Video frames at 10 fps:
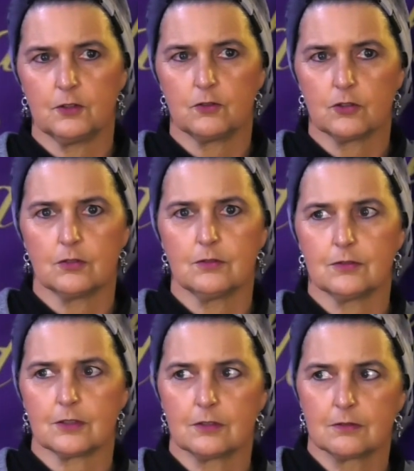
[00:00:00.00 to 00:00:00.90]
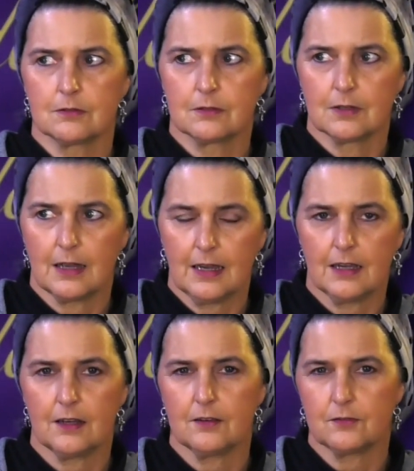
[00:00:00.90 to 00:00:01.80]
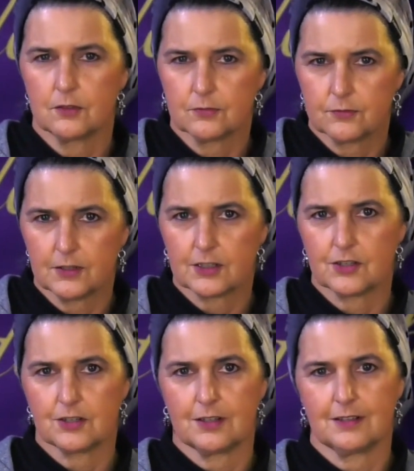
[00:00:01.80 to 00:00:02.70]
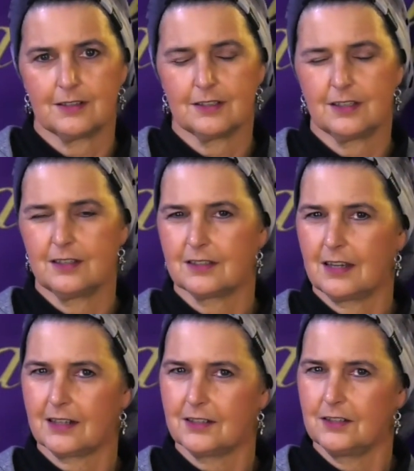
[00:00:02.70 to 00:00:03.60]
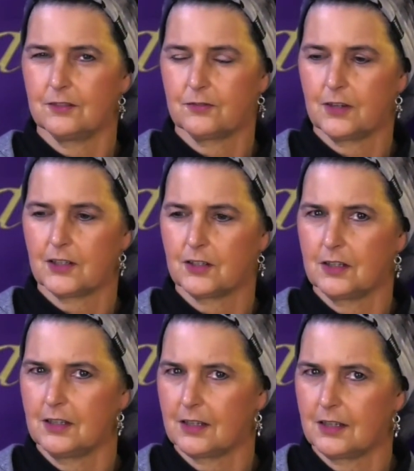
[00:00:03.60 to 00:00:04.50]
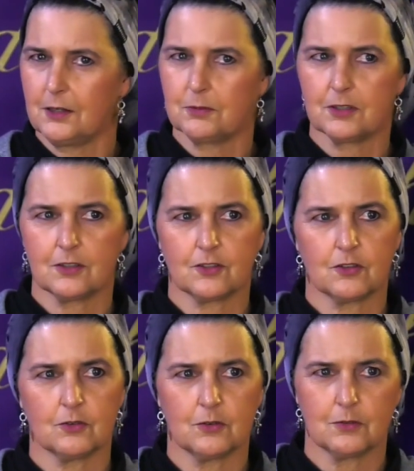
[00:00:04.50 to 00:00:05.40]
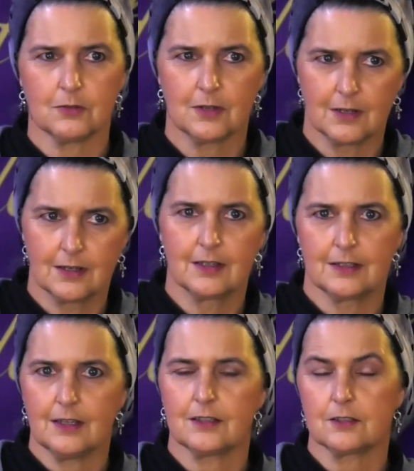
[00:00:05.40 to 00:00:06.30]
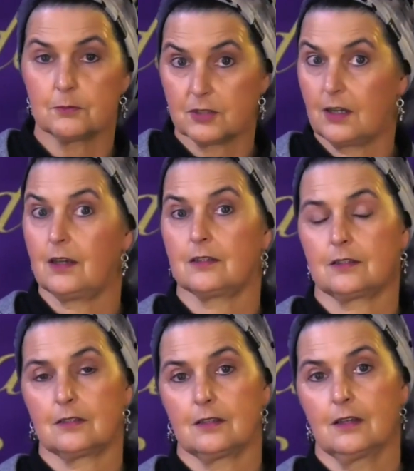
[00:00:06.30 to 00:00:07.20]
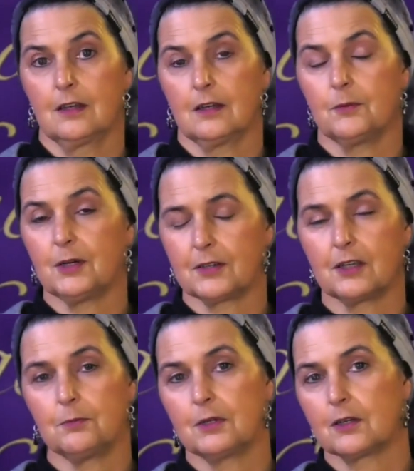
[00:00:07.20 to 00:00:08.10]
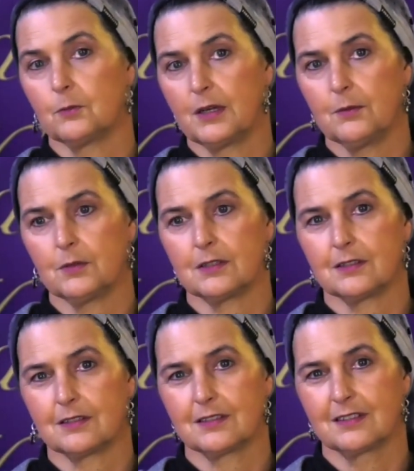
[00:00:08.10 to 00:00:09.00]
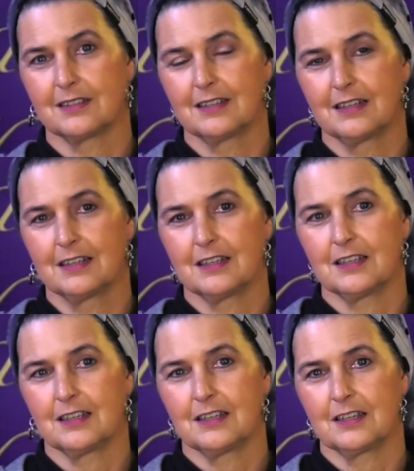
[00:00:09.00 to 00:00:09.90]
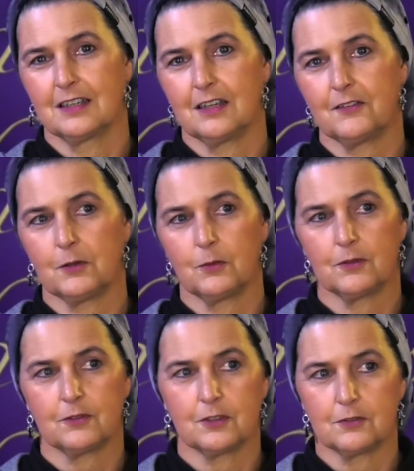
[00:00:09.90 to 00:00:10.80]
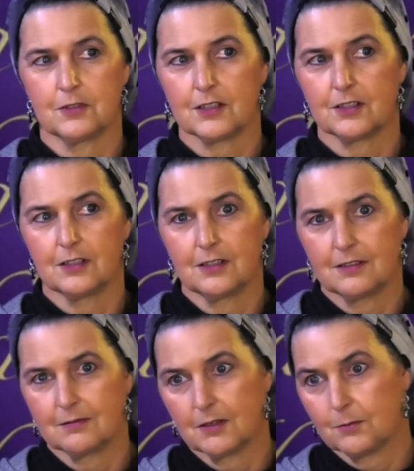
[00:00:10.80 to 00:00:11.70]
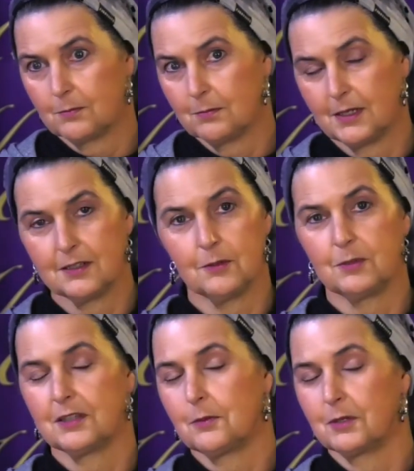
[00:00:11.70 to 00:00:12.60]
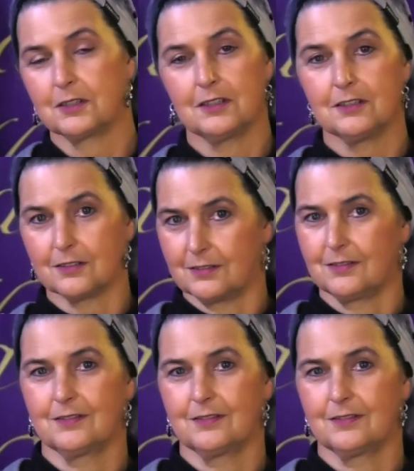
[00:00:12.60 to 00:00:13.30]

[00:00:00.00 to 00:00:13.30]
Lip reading: you don't have the friction, see, it's actually the friction that keeps us so, yes, obsessed about keeping commandments. If it weren't for the friction, it may not be that big a deal.